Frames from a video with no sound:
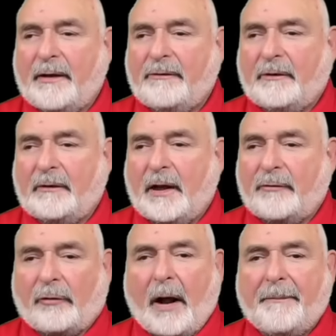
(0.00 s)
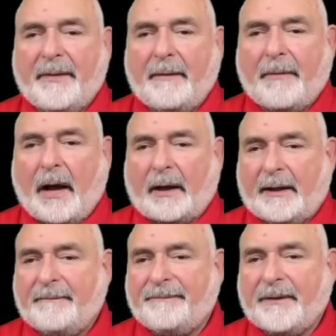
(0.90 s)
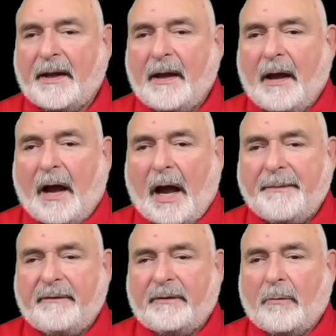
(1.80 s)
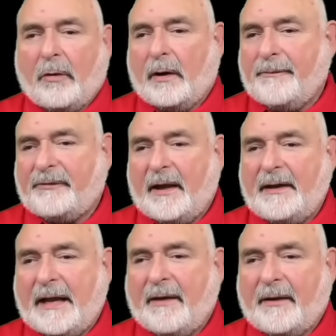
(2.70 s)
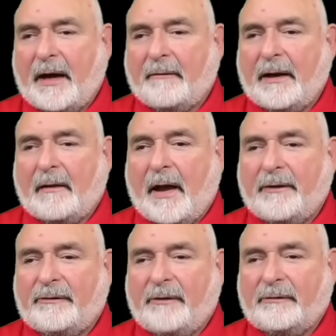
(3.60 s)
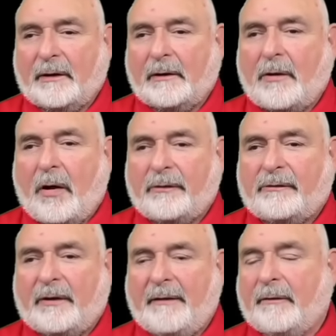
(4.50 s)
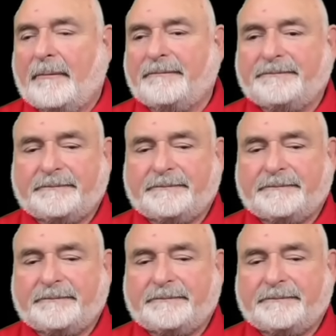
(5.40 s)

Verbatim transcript: is a, drop in the bucket. I'm even more upset now that I realize this little cost saver.